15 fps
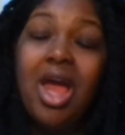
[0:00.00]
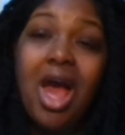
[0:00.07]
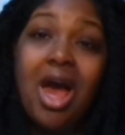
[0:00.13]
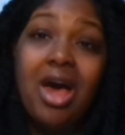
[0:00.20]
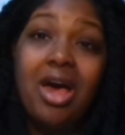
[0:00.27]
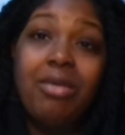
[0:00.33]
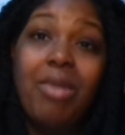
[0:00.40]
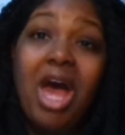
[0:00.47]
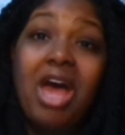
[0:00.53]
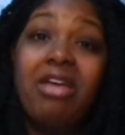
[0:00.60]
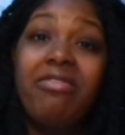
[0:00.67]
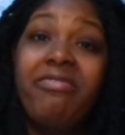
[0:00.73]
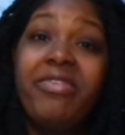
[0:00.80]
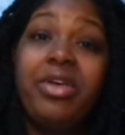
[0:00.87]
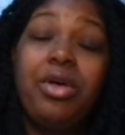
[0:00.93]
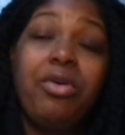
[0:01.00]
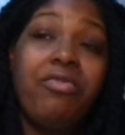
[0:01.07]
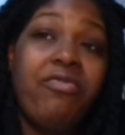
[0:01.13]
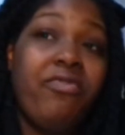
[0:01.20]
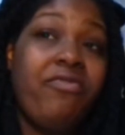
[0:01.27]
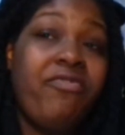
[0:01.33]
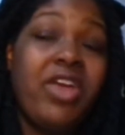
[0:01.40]
I feel
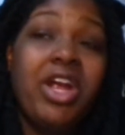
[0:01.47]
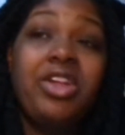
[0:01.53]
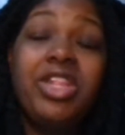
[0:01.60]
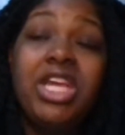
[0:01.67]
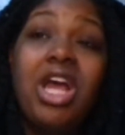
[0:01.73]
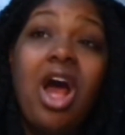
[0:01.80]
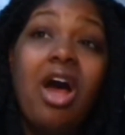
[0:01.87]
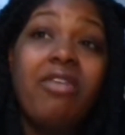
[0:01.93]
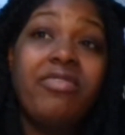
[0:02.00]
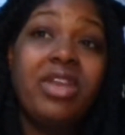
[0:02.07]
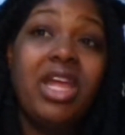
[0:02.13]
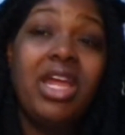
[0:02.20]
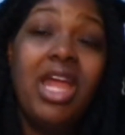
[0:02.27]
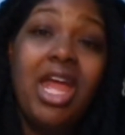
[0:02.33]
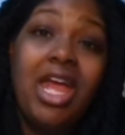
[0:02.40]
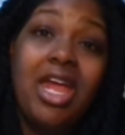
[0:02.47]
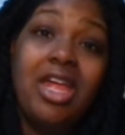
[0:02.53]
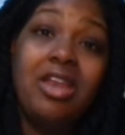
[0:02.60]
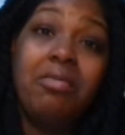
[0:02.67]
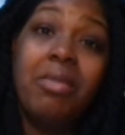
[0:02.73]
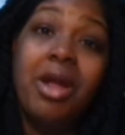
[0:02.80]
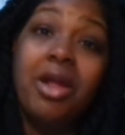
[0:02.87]
fairly confident
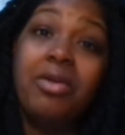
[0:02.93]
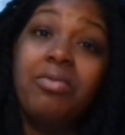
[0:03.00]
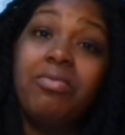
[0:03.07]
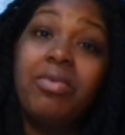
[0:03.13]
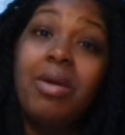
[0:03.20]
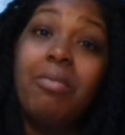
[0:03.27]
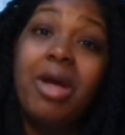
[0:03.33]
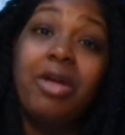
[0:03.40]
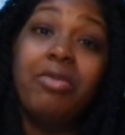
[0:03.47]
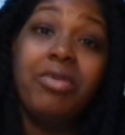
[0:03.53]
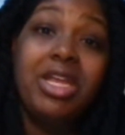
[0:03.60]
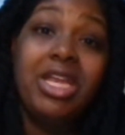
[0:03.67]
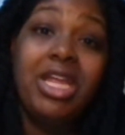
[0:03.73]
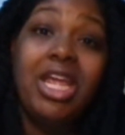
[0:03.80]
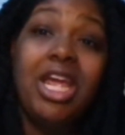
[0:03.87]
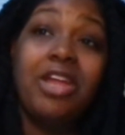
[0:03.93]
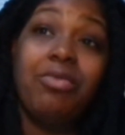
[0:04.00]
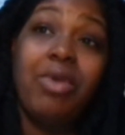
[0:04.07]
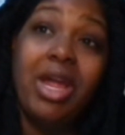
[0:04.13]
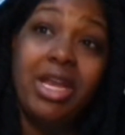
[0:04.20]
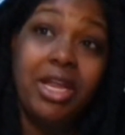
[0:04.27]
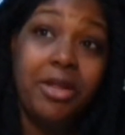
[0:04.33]
in my reading and
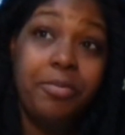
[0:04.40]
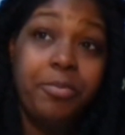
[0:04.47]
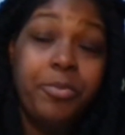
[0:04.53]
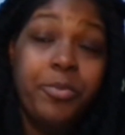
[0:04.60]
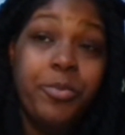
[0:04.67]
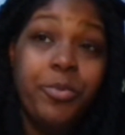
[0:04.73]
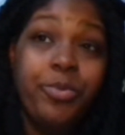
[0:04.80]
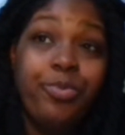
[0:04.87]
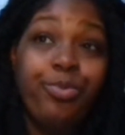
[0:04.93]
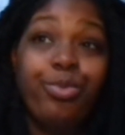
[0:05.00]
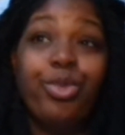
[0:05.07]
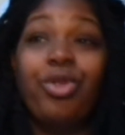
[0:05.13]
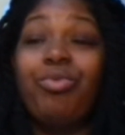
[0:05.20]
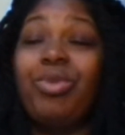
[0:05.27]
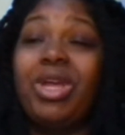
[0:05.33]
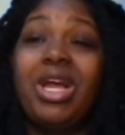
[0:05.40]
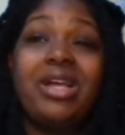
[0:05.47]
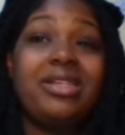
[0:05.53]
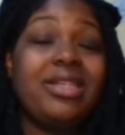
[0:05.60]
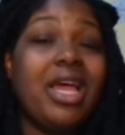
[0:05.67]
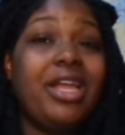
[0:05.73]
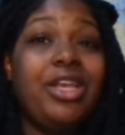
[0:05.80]
writing
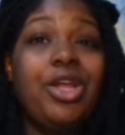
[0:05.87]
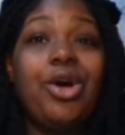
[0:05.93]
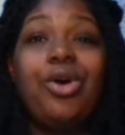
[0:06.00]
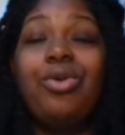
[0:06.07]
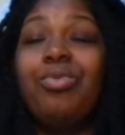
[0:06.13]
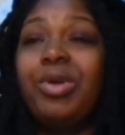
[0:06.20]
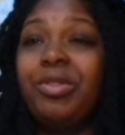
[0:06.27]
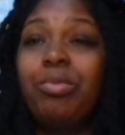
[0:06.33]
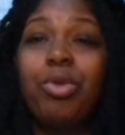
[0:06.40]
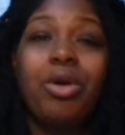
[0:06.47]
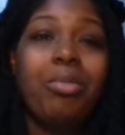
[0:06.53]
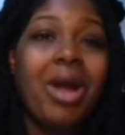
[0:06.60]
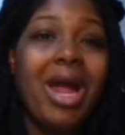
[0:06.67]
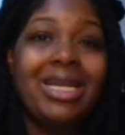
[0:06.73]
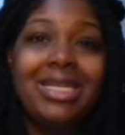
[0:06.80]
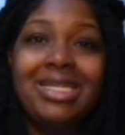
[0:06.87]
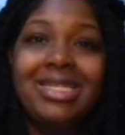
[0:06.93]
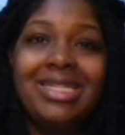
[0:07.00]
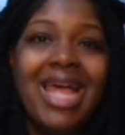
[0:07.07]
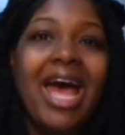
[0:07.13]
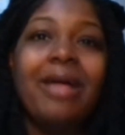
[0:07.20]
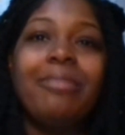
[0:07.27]
because I know with more practice
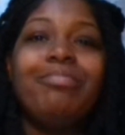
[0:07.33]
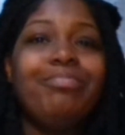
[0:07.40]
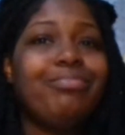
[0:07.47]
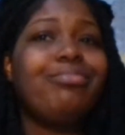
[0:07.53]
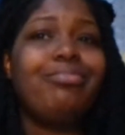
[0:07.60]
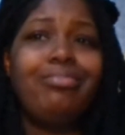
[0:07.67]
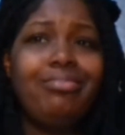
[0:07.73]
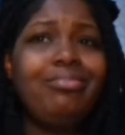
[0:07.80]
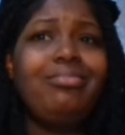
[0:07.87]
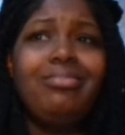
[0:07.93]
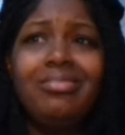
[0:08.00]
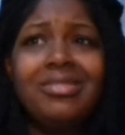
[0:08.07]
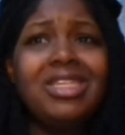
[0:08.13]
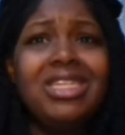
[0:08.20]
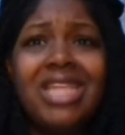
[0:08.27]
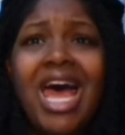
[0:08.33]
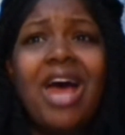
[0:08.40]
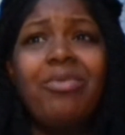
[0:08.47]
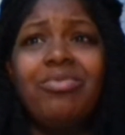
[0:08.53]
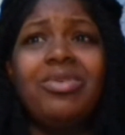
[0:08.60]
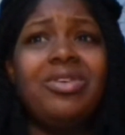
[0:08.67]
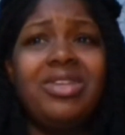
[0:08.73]
that
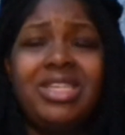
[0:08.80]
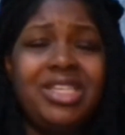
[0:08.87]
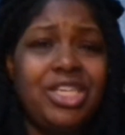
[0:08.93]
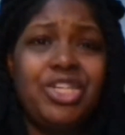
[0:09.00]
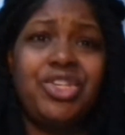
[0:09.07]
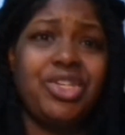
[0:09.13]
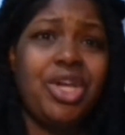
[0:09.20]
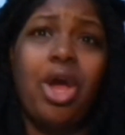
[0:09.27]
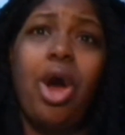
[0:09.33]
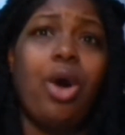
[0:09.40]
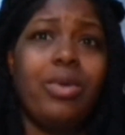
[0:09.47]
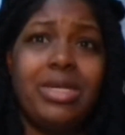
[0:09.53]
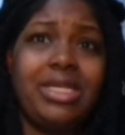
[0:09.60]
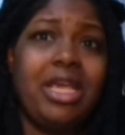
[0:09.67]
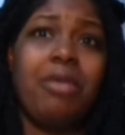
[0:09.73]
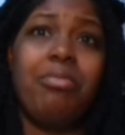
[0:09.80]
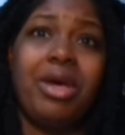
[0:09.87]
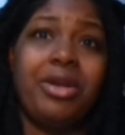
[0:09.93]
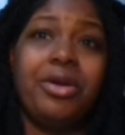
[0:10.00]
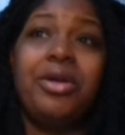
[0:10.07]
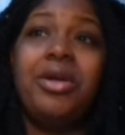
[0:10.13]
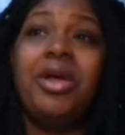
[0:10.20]
will essentially always get
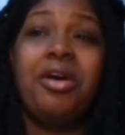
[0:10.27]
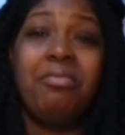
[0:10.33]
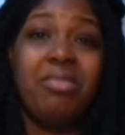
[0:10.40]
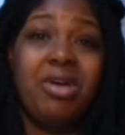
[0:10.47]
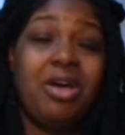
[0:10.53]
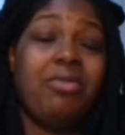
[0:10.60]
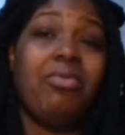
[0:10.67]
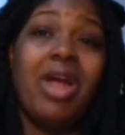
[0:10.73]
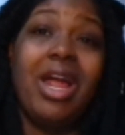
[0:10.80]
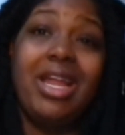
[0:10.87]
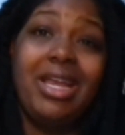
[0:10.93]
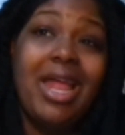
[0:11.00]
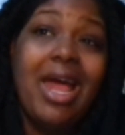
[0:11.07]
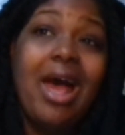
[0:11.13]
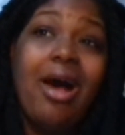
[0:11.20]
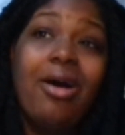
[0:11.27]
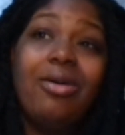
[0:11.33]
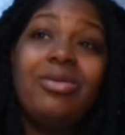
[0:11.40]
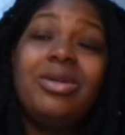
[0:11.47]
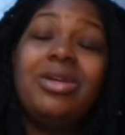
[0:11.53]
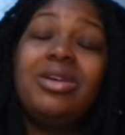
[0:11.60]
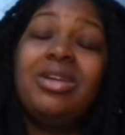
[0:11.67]
better. But right now,